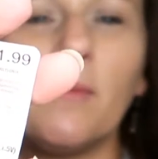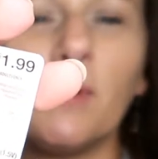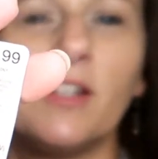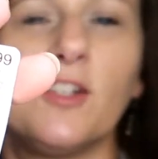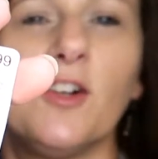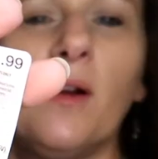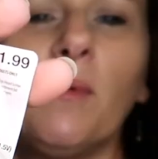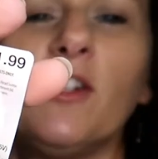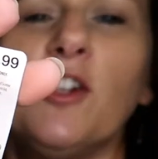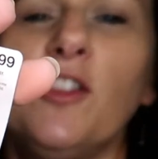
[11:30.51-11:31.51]
I'm gonna
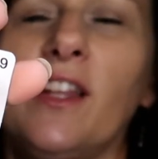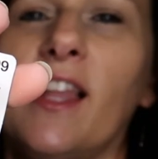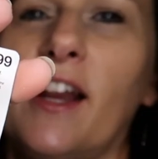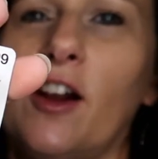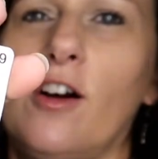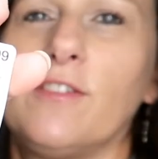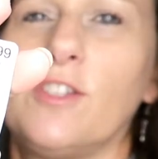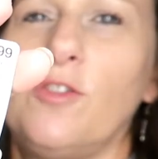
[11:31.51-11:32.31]
turn the light off so